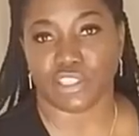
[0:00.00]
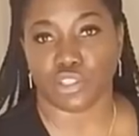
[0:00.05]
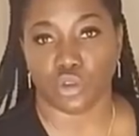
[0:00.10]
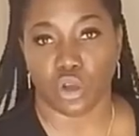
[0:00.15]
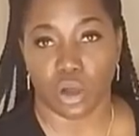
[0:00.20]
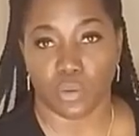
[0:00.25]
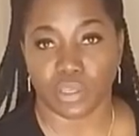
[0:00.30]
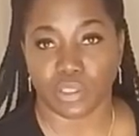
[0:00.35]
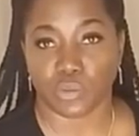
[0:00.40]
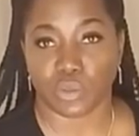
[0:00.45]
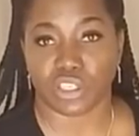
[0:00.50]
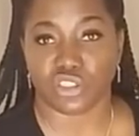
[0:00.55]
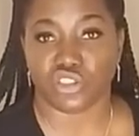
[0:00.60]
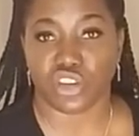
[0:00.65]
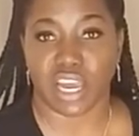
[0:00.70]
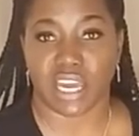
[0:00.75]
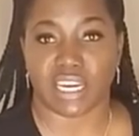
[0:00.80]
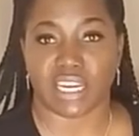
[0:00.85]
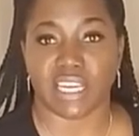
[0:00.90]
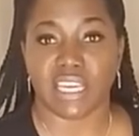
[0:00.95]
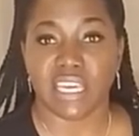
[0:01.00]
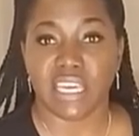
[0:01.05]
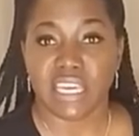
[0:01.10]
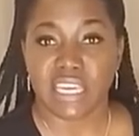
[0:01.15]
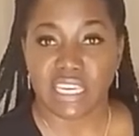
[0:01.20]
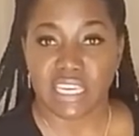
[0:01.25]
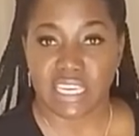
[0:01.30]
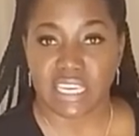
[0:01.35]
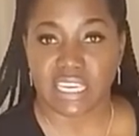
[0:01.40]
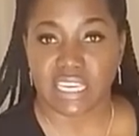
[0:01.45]
You always want to try to
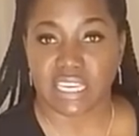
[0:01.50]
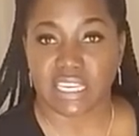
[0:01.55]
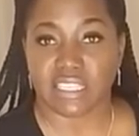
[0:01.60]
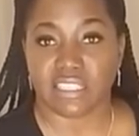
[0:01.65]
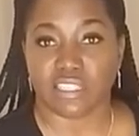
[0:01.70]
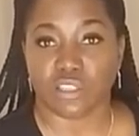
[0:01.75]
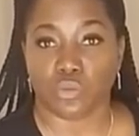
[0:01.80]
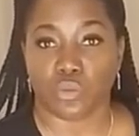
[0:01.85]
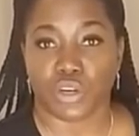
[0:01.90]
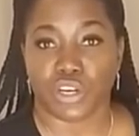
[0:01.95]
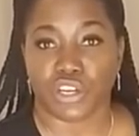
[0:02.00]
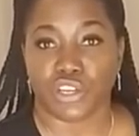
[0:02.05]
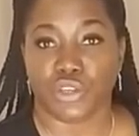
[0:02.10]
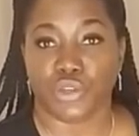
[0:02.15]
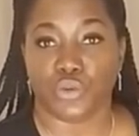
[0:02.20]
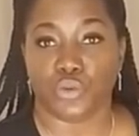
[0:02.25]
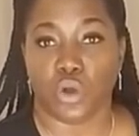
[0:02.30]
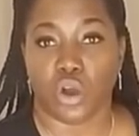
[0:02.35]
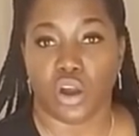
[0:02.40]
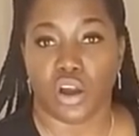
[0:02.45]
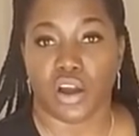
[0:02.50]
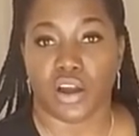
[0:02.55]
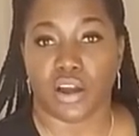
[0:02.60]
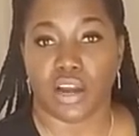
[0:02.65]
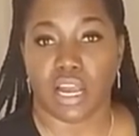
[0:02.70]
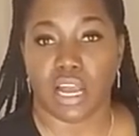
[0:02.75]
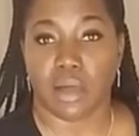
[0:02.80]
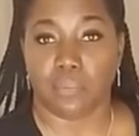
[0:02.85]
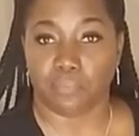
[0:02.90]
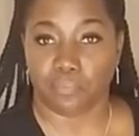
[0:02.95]
get it to where you are
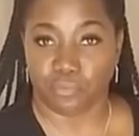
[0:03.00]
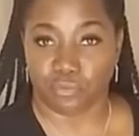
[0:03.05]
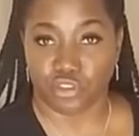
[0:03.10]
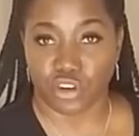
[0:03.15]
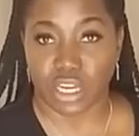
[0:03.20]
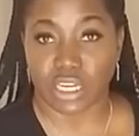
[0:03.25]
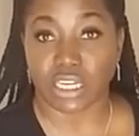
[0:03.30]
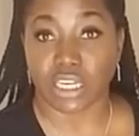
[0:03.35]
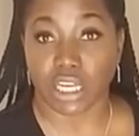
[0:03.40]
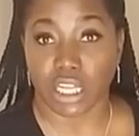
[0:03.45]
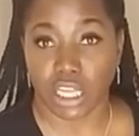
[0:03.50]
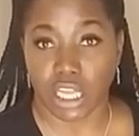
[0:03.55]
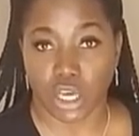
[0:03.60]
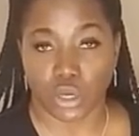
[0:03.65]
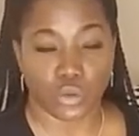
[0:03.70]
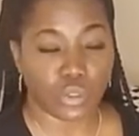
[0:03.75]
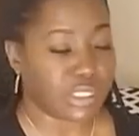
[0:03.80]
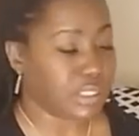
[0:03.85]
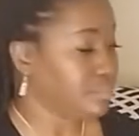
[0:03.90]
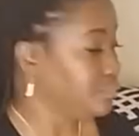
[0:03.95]
up front and close.